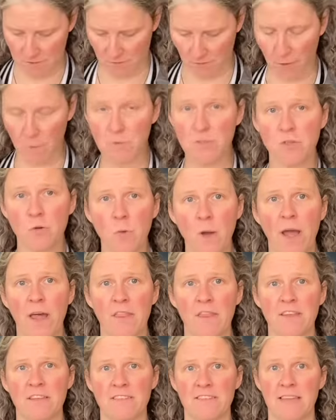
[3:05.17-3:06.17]
If I were to wear
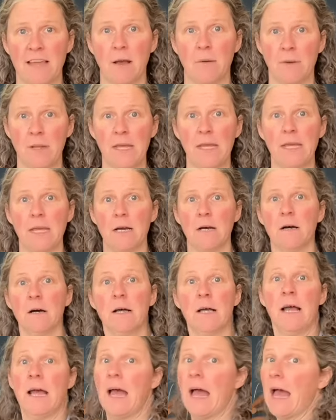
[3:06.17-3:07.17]
this down here,
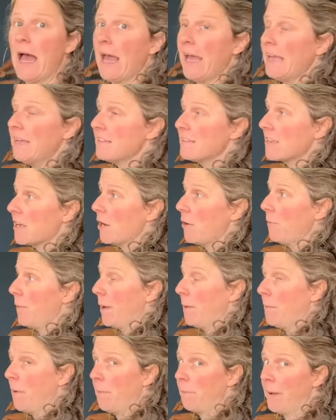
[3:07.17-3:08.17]
A, it's going to
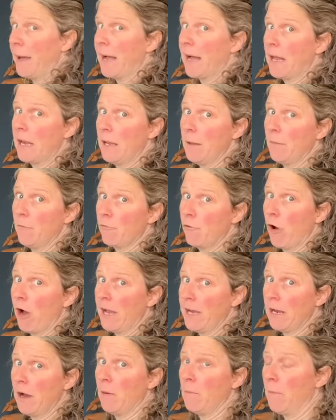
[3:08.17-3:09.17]
make my back clip
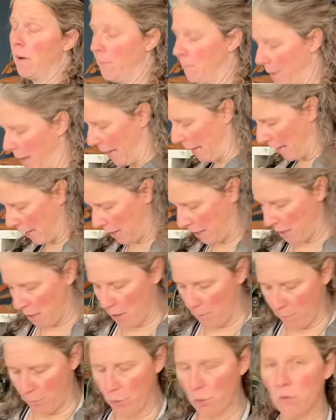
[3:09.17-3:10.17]
ride up my back,
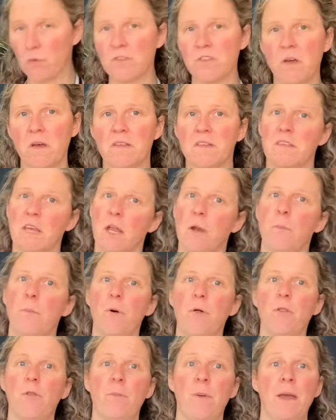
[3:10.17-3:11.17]
but also it's going to
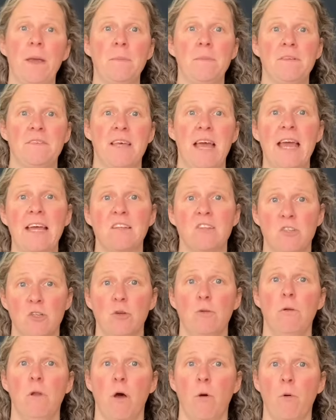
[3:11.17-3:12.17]
put the baby's head
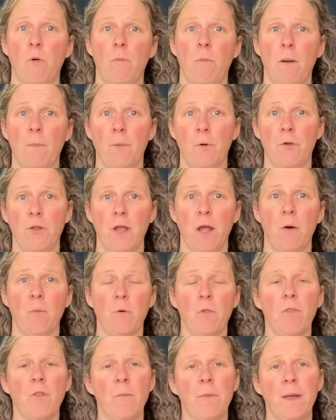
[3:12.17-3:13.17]
too low on my body. I
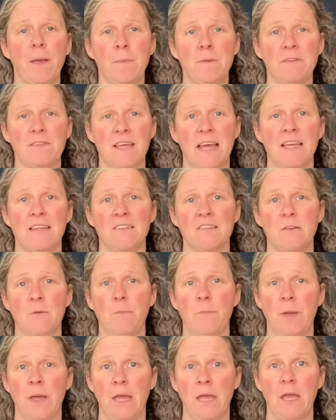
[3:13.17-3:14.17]
want the baby's head to
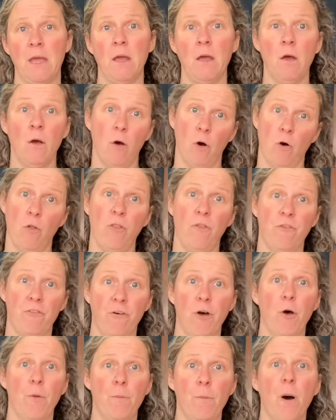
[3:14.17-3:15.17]
be on the
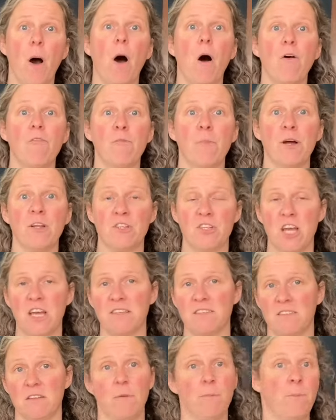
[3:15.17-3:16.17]
firm part of my
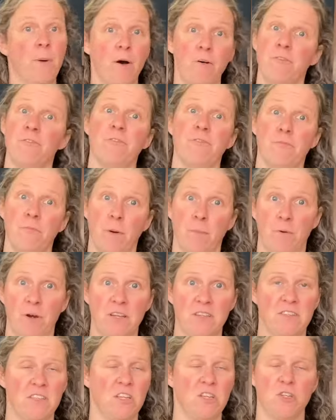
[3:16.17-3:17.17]
chest above my
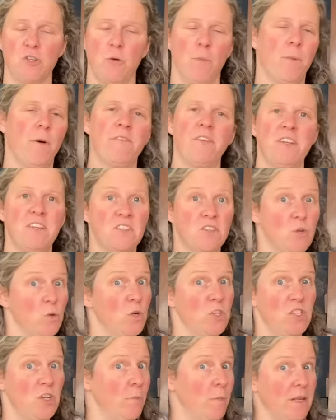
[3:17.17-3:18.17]
breast tissue, above any
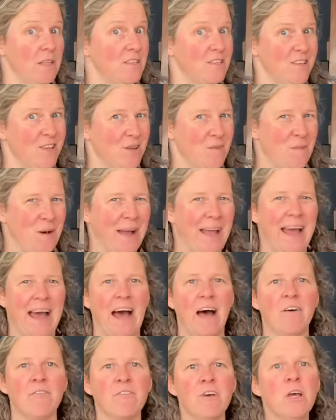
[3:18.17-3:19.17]
squishy bits that you might
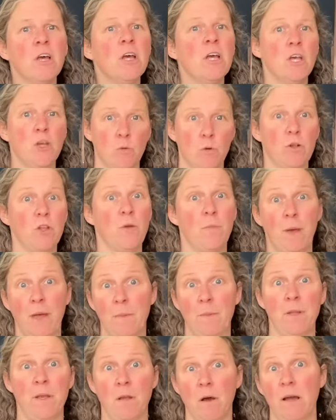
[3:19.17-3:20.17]
have. You want your
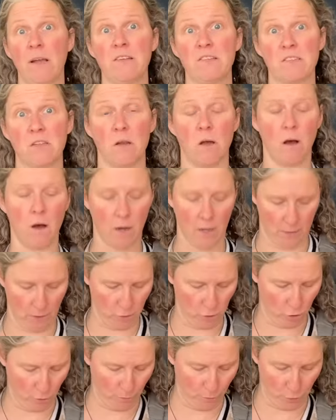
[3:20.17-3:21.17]
baby nice and high
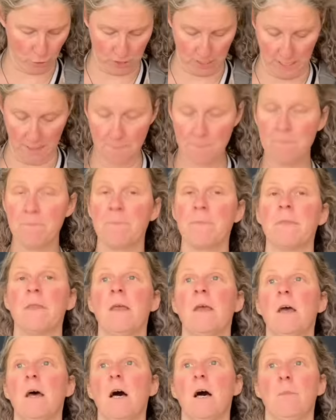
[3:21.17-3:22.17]
on your body.
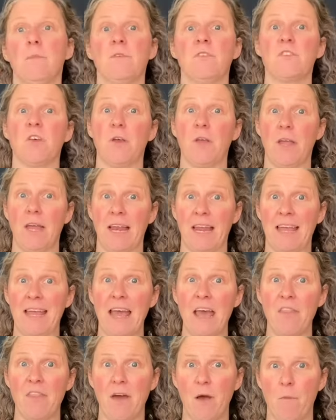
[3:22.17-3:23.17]
So you're going to
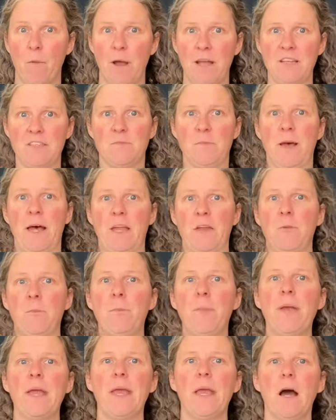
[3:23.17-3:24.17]
get that waistband,
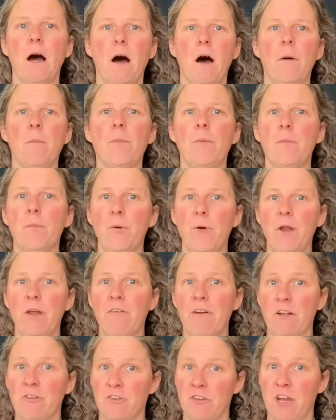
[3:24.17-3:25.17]
pick it up, put it
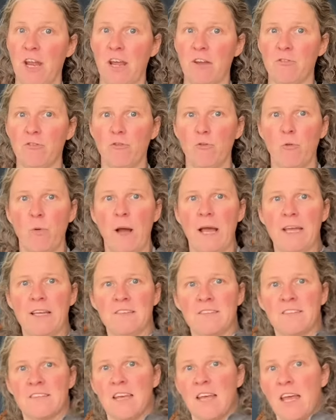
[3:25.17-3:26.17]
around your natural
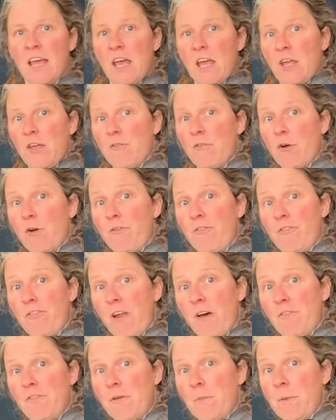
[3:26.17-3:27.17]
waist. You've got a
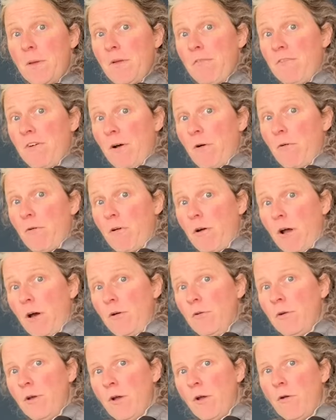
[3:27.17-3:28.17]
fluffy bit of
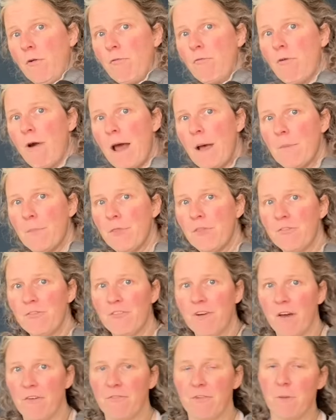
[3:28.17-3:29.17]
Velcro, wrap the
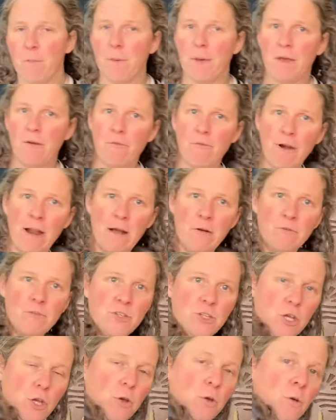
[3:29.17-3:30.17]
fluffy bit
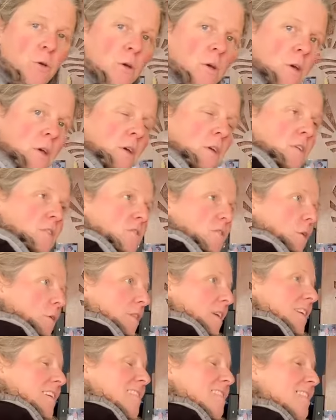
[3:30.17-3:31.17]
round you so
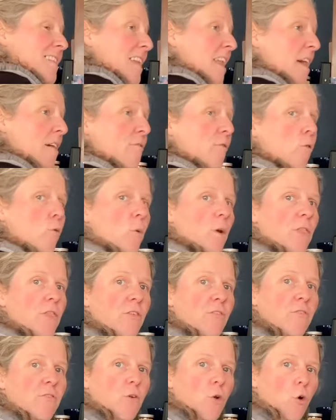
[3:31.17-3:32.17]
that it's level with
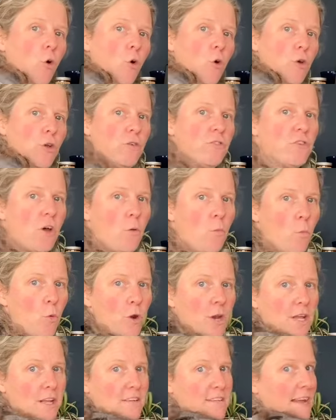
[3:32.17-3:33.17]
the floor. You don't want
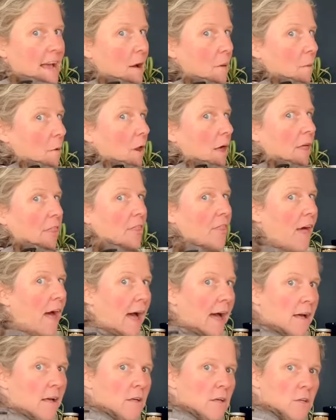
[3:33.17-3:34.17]
it down like
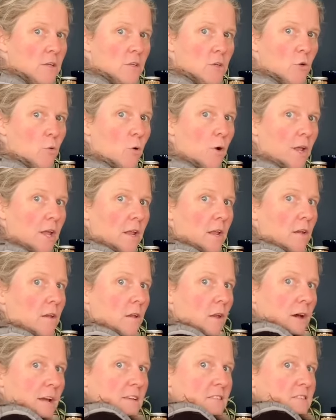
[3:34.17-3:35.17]
that. You want it
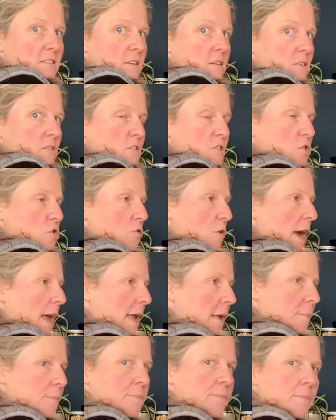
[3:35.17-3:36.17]
nice and
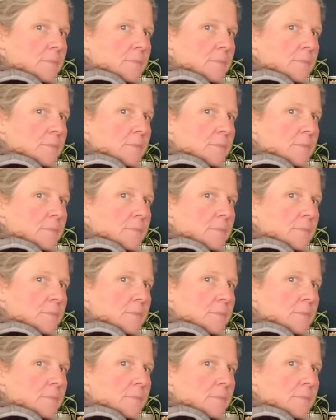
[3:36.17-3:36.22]
straight.